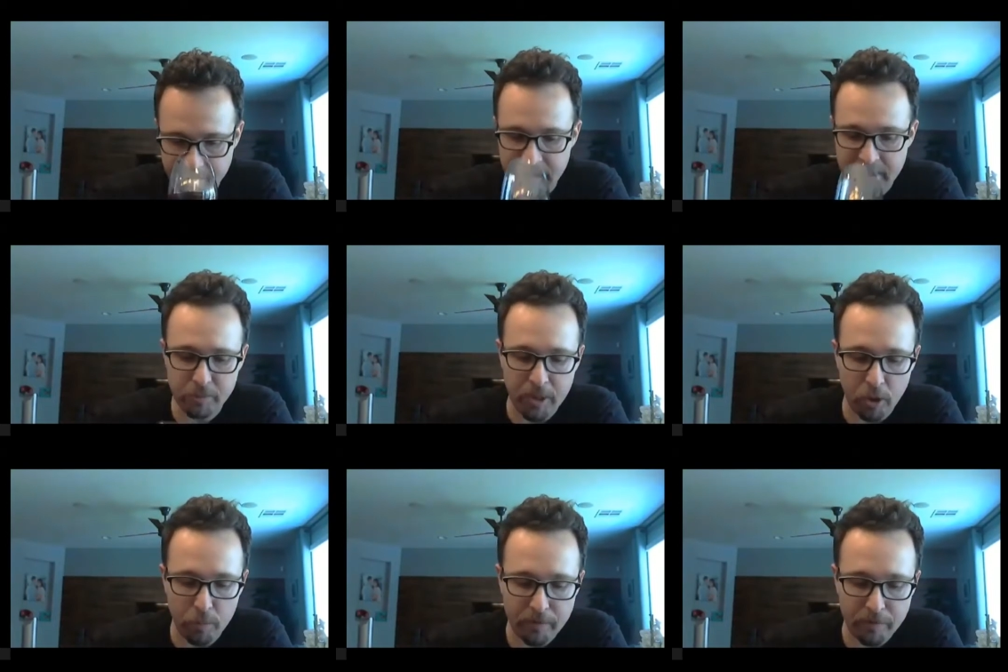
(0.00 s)
This has been
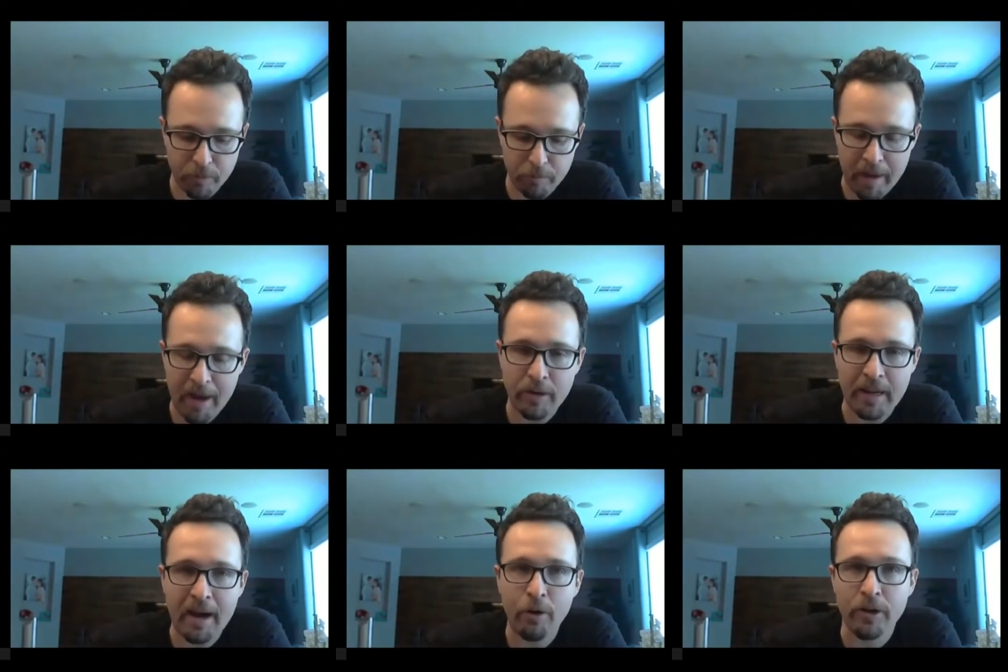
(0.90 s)
open for about an
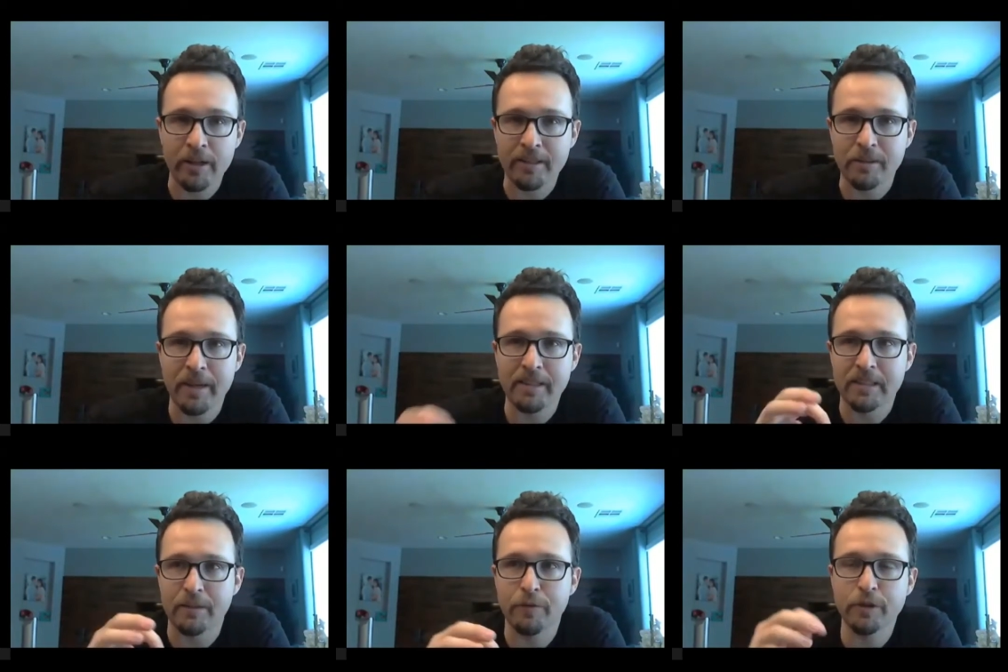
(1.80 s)
hour, and it's
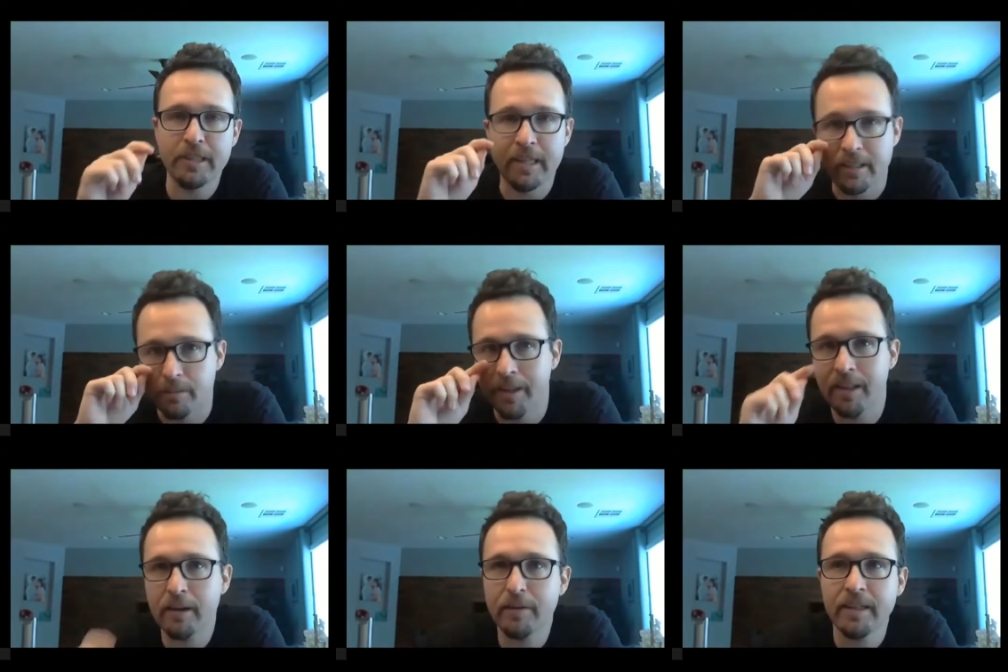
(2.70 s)
amazing. The first thing I smell
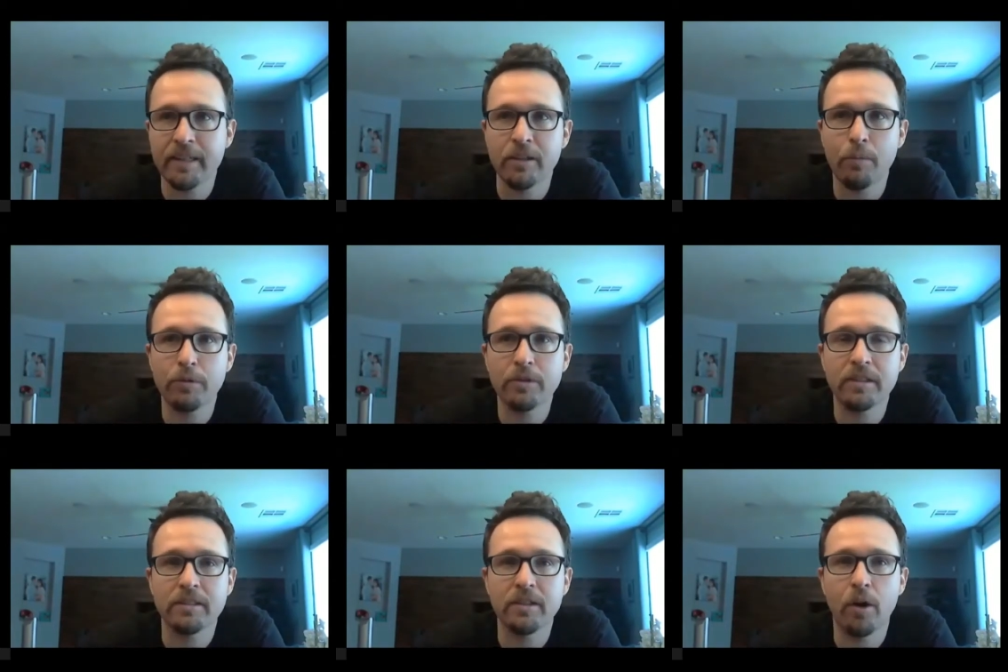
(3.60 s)
out of it is almost
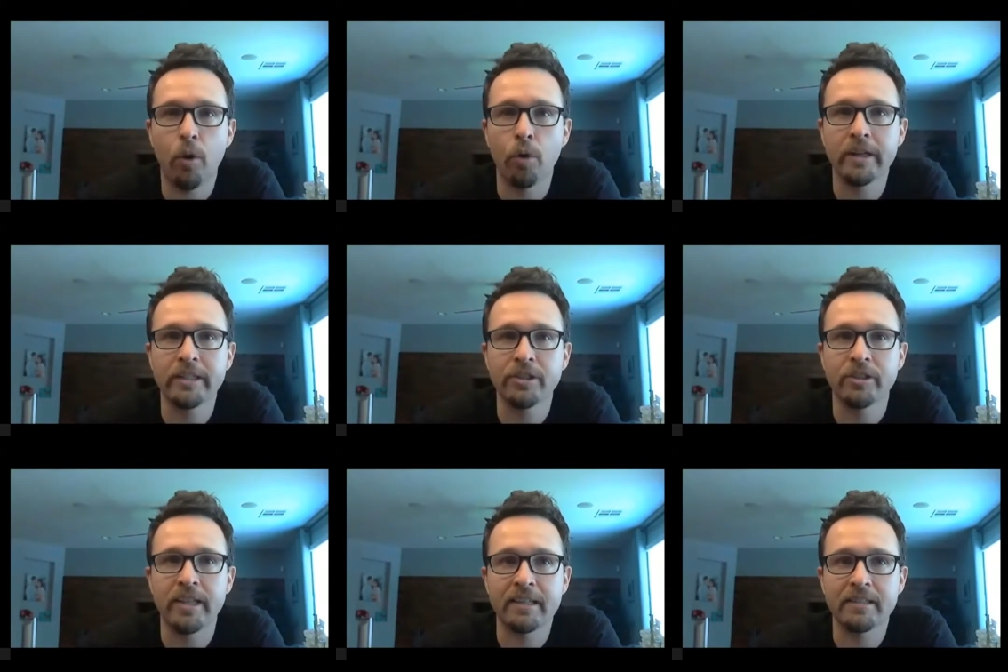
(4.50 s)
this orange
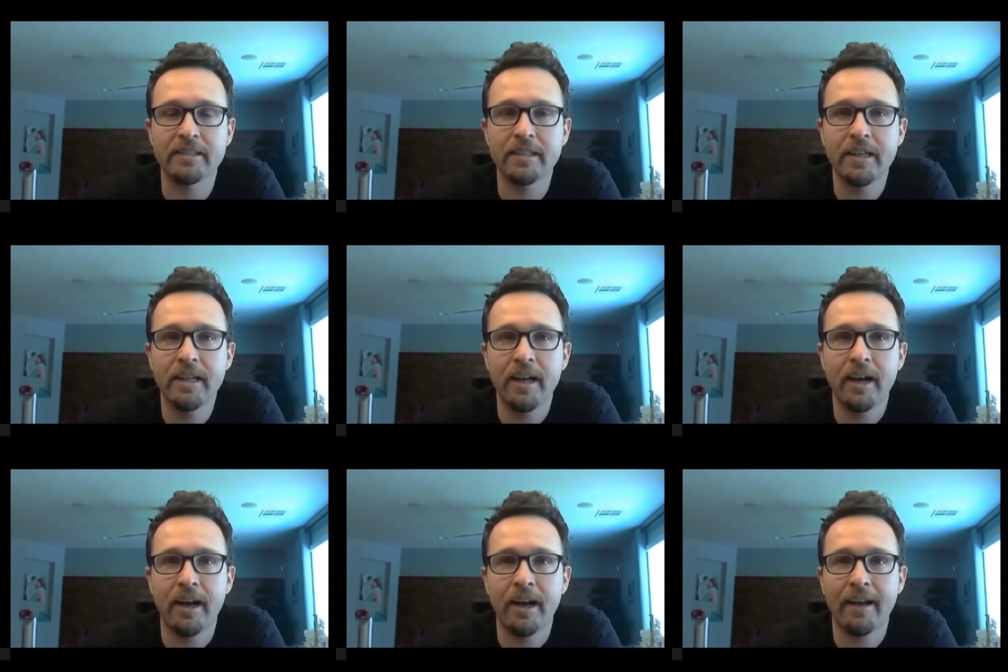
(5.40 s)
zest,
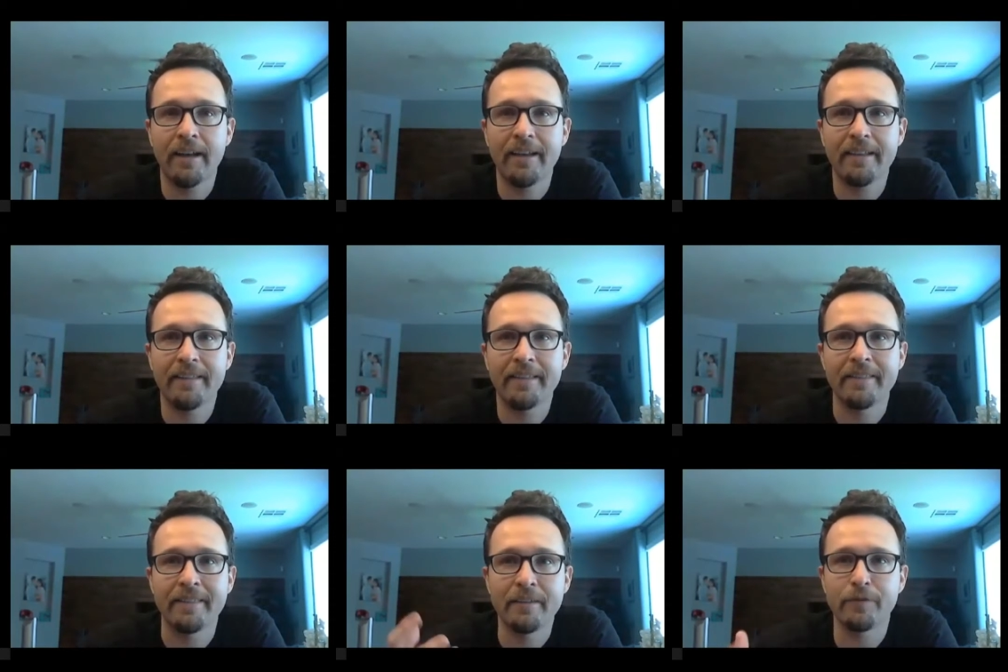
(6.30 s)

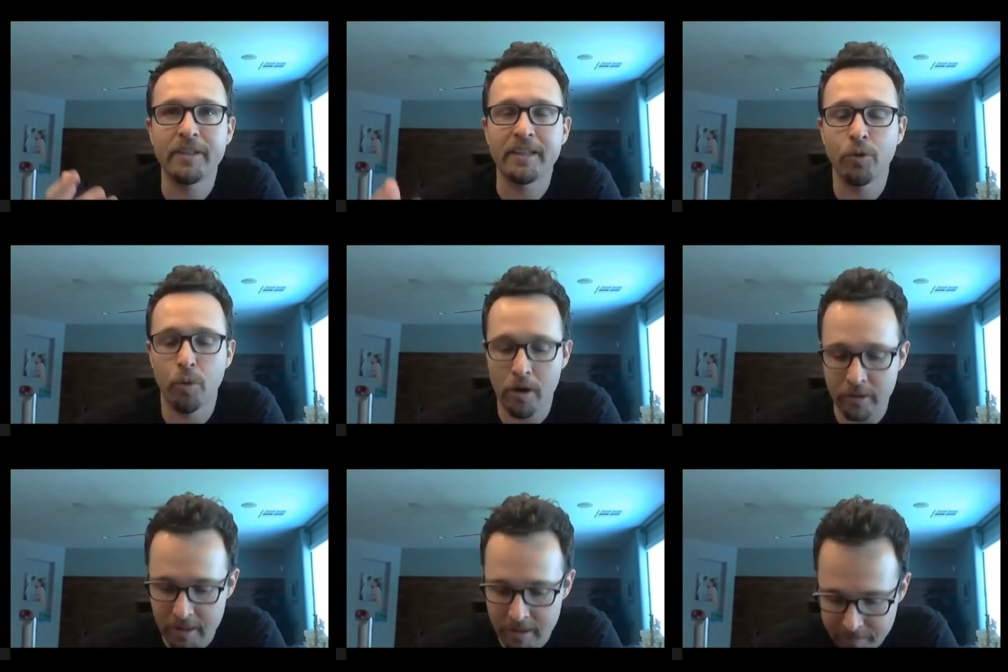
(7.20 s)
lifted
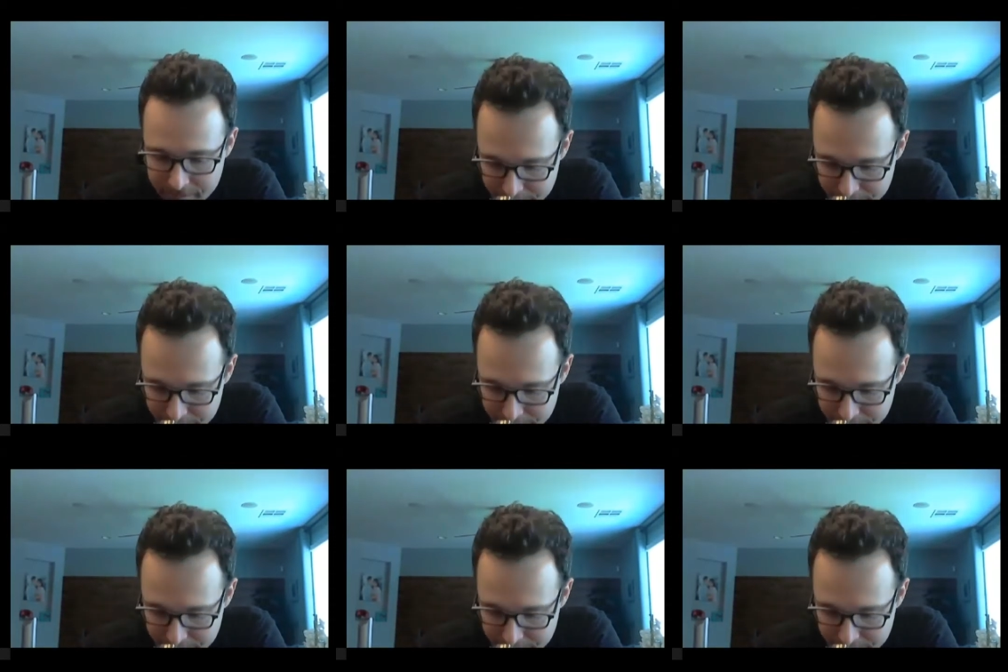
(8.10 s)
quality.